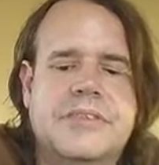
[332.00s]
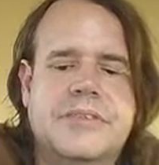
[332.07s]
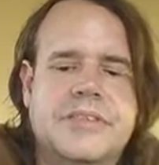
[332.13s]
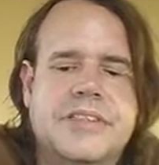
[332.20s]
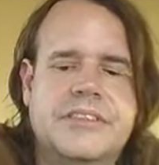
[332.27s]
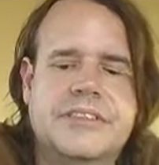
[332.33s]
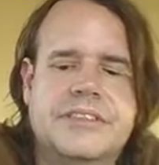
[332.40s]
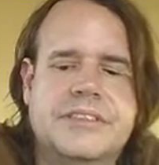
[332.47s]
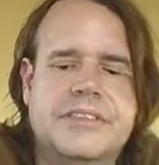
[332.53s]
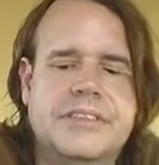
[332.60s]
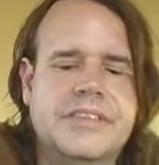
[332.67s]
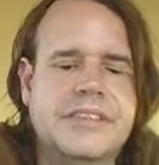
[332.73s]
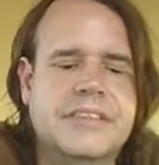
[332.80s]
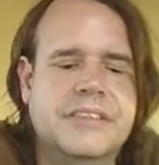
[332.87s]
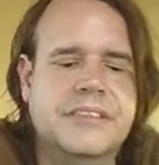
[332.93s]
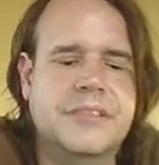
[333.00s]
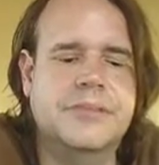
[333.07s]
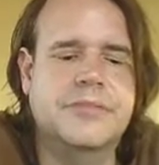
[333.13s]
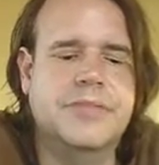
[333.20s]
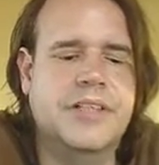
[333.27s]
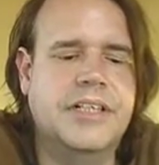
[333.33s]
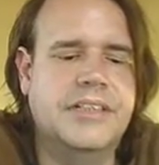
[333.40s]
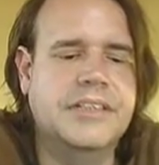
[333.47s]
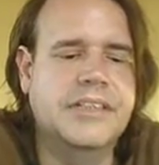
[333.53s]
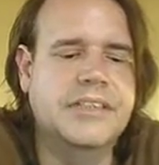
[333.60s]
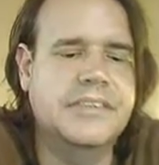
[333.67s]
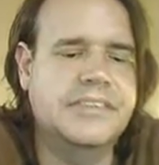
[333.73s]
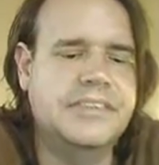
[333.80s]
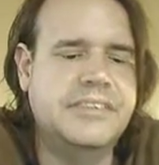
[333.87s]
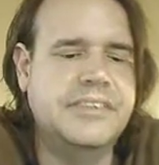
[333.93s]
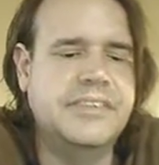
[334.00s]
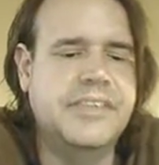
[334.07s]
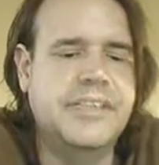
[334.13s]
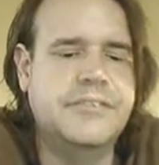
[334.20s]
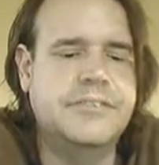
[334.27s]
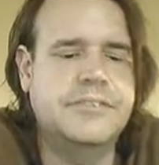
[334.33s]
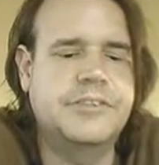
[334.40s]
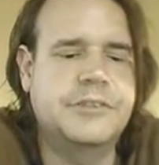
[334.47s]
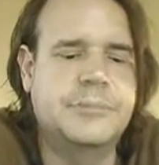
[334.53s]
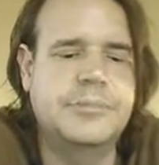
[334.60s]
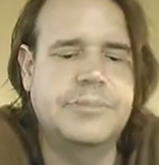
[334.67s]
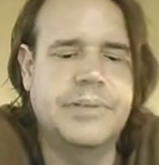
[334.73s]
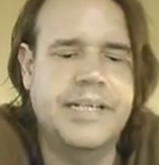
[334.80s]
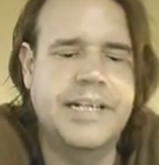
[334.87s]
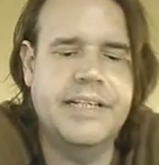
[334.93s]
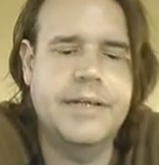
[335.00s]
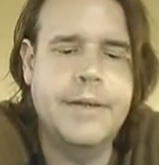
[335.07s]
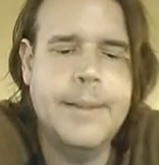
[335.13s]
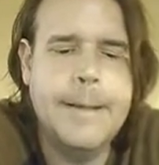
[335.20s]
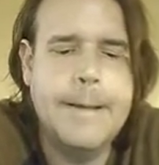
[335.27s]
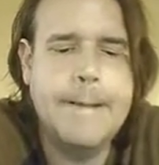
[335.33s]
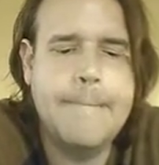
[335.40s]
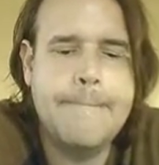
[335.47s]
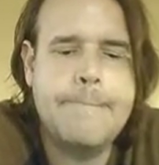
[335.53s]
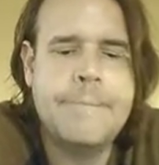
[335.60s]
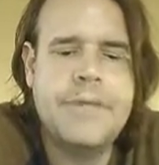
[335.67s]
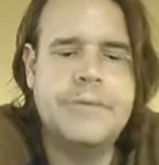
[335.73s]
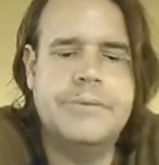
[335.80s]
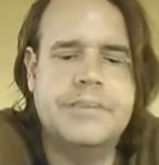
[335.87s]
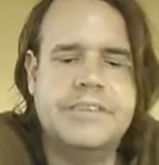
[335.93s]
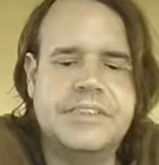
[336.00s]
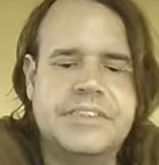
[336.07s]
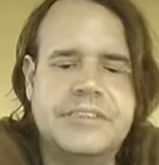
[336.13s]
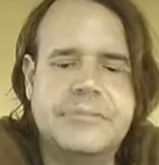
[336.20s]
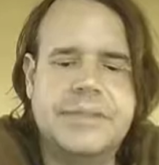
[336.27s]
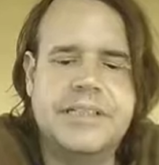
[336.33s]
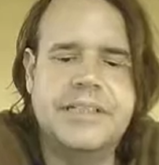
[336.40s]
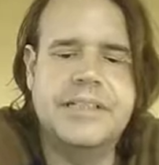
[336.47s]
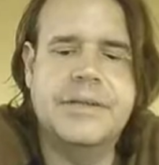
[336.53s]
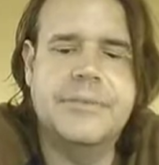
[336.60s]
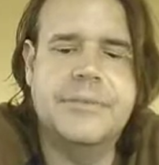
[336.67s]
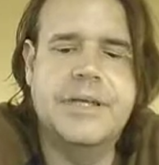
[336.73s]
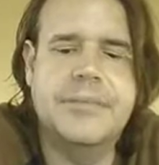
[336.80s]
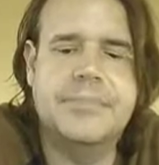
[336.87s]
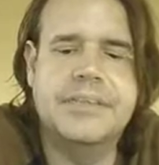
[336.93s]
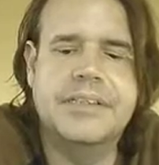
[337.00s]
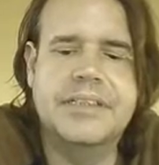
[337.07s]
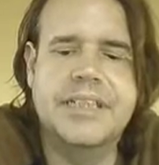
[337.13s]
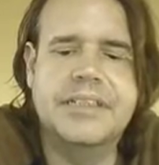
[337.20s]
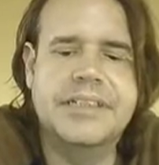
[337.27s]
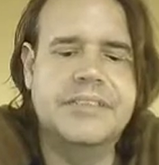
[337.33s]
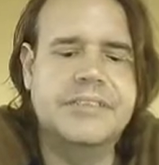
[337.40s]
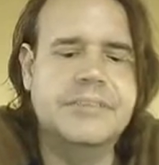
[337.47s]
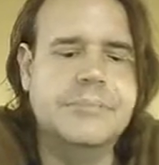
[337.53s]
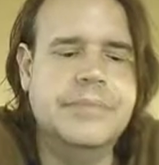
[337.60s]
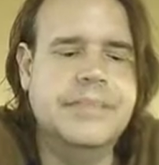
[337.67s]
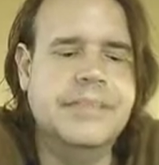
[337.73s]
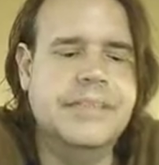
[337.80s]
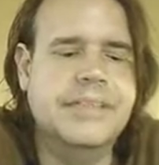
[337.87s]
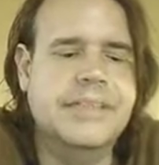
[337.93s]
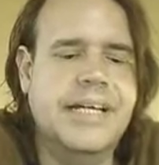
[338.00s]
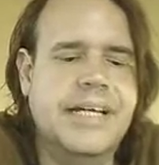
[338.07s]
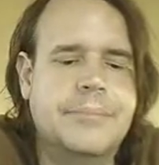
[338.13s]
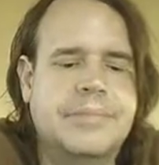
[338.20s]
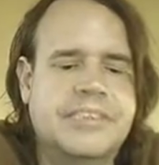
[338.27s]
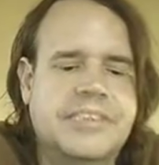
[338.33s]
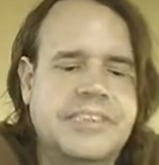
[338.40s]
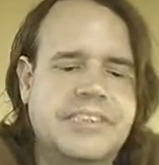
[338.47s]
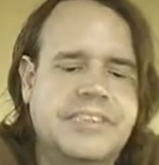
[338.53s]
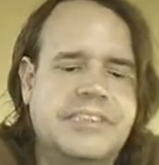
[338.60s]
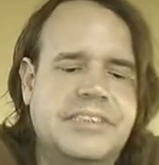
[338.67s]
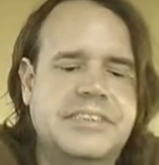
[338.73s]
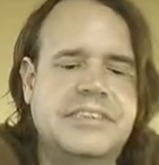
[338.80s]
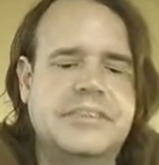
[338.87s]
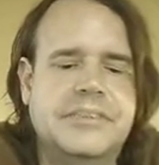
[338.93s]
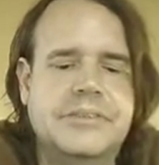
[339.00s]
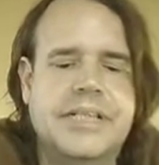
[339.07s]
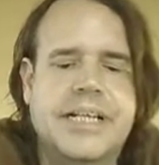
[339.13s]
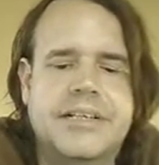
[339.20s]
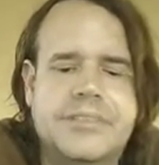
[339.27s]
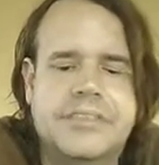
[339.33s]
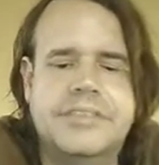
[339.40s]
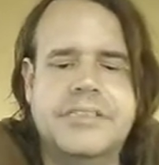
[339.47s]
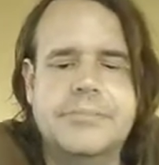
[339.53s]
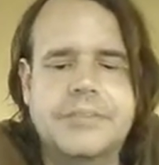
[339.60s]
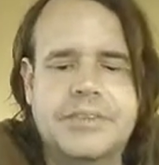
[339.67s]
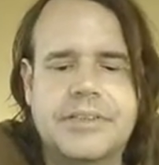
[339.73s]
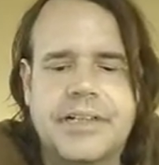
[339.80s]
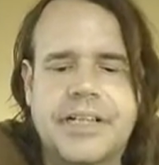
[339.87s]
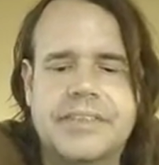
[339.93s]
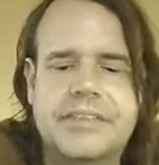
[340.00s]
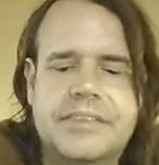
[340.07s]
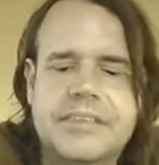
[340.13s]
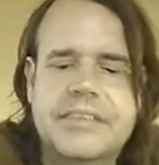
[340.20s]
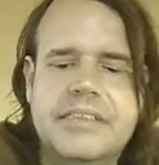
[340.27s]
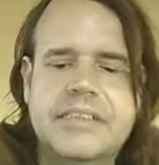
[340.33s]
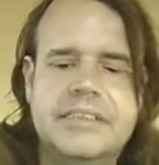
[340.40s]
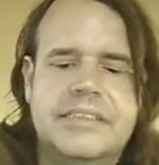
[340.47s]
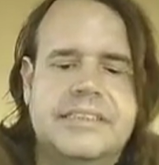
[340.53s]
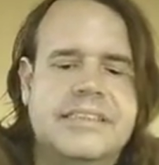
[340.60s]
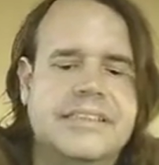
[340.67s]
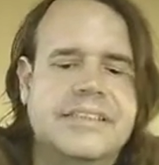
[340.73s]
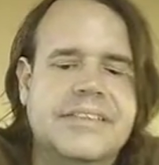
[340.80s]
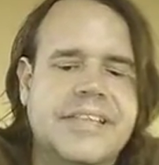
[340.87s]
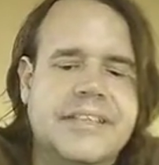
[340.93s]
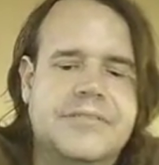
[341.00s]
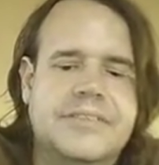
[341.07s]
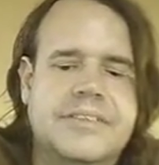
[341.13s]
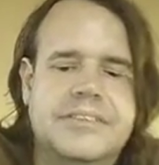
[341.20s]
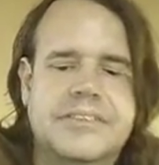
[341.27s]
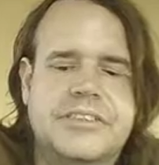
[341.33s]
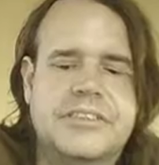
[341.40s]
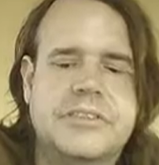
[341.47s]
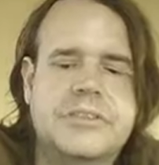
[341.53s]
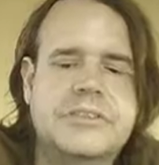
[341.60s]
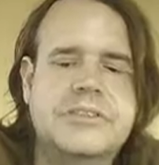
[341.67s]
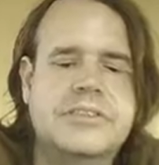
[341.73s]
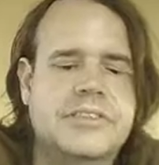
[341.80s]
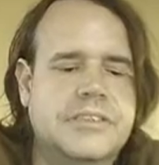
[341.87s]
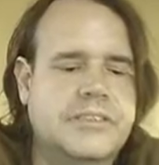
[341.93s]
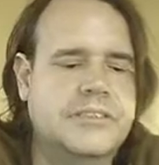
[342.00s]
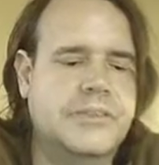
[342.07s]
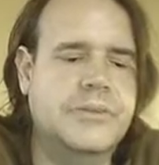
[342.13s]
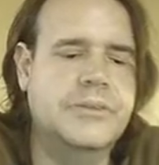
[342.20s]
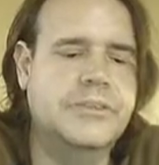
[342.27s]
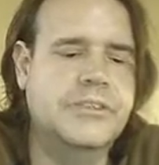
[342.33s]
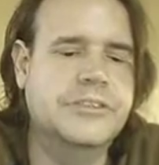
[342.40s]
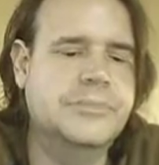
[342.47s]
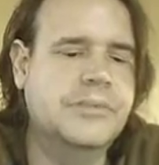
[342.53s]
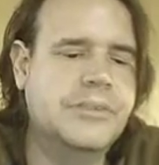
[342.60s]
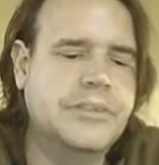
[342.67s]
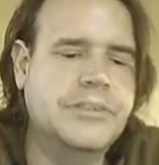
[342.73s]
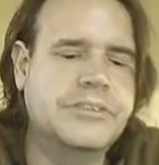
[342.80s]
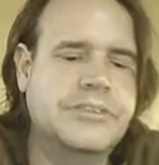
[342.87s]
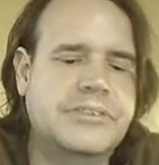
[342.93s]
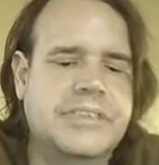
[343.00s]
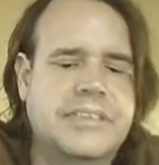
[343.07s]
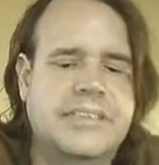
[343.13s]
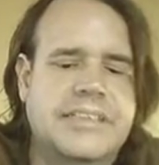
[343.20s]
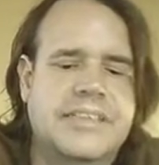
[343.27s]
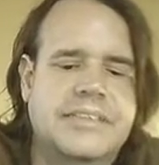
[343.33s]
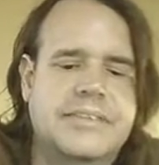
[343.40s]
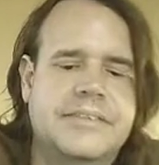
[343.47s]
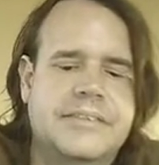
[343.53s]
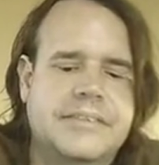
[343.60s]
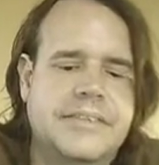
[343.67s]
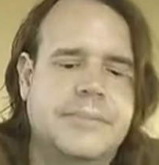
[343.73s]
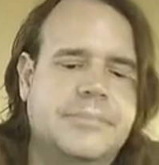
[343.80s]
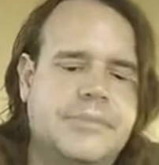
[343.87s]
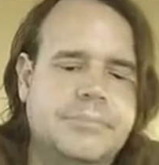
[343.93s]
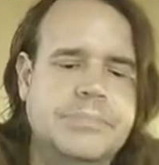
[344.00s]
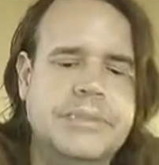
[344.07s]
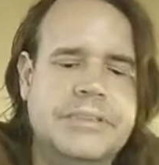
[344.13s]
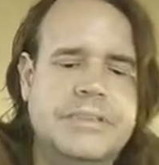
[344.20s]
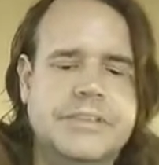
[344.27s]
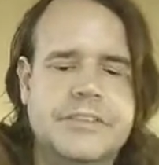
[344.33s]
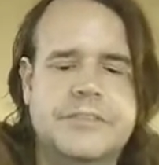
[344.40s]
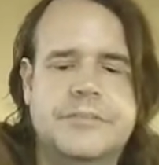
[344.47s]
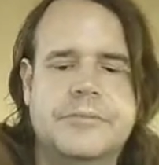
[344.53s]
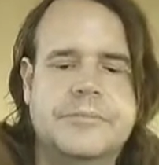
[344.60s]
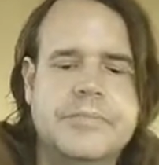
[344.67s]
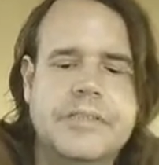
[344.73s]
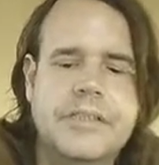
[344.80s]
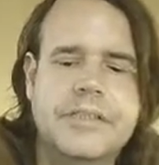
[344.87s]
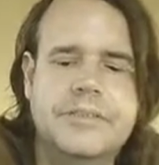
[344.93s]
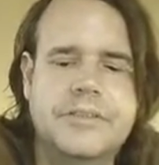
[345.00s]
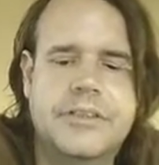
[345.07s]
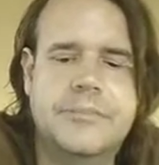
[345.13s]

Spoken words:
super PAC, which has spent a whopping $92 million in opposition to House Democrats. CLF discloses its donors, but also accepts millions from dark money groups such as American Action Network.